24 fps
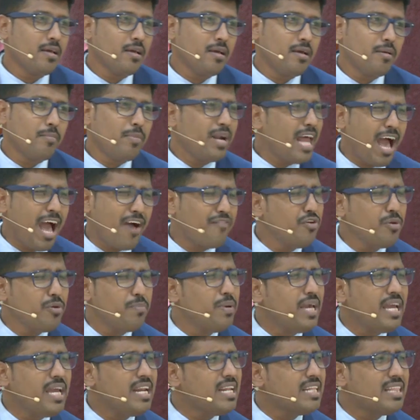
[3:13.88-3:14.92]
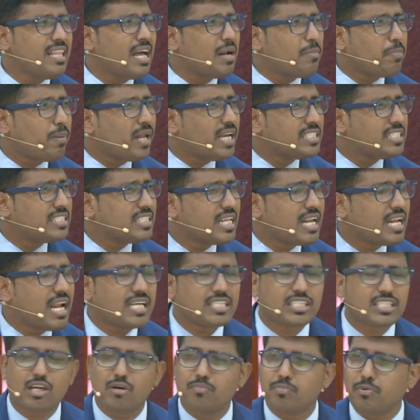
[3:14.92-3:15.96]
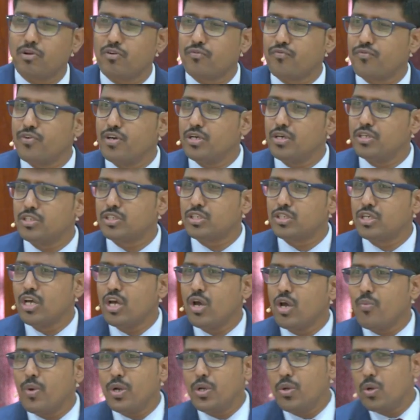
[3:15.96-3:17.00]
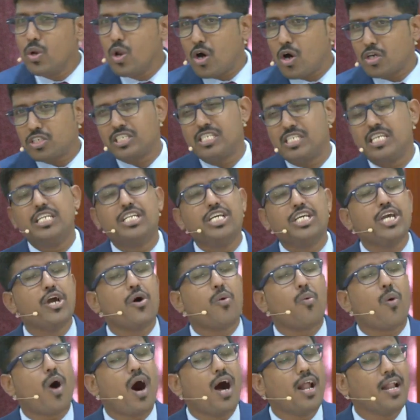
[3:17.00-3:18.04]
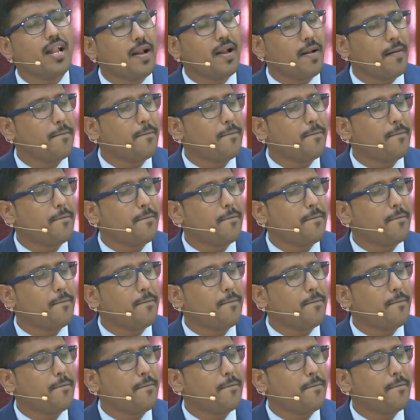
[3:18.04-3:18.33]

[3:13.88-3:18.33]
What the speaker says: But have you been in that place in the last couple of years when you lost a dear one?